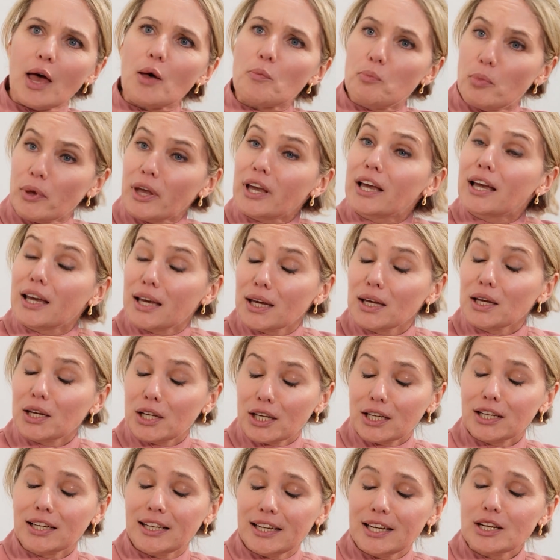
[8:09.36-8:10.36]
big
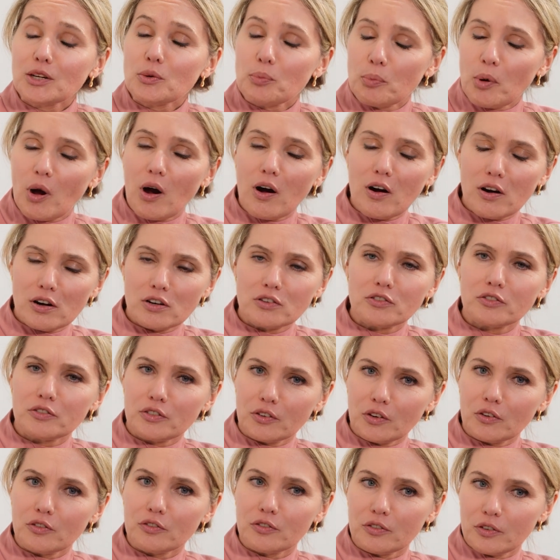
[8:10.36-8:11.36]
clear part
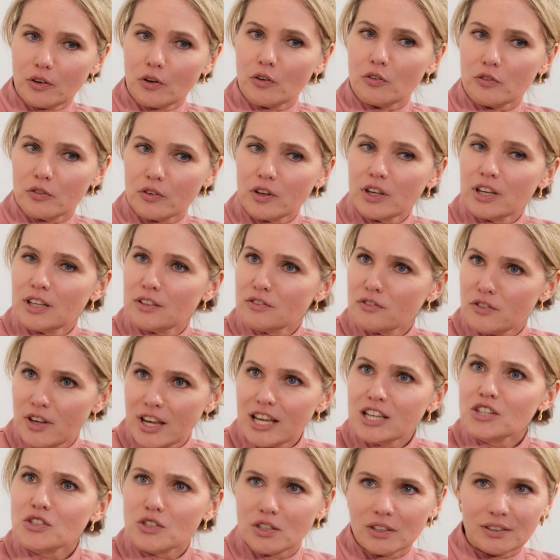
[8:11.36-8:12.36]
of
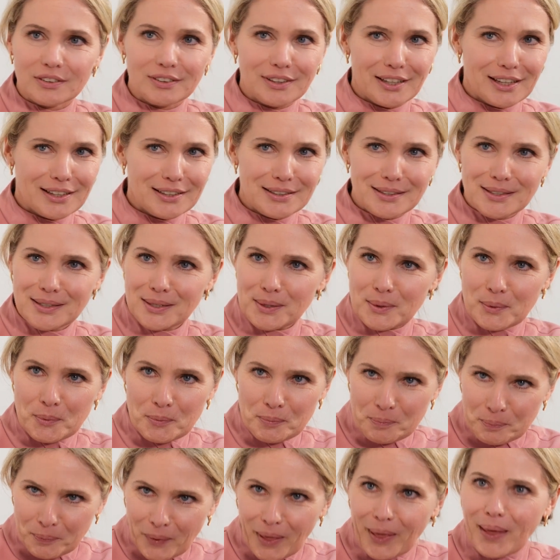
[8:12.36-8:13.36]
invasion,
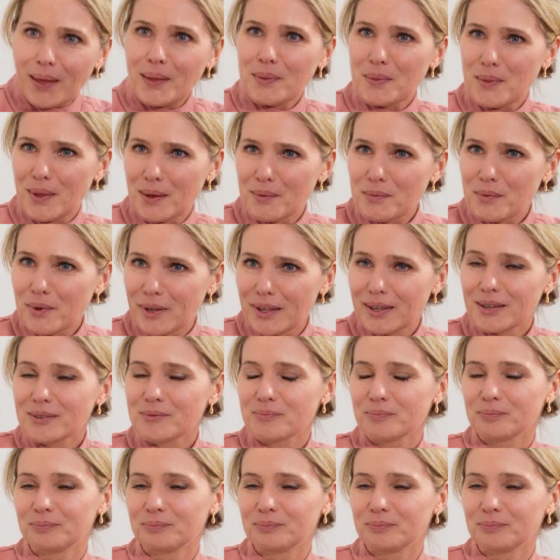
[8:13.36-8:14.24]
then we.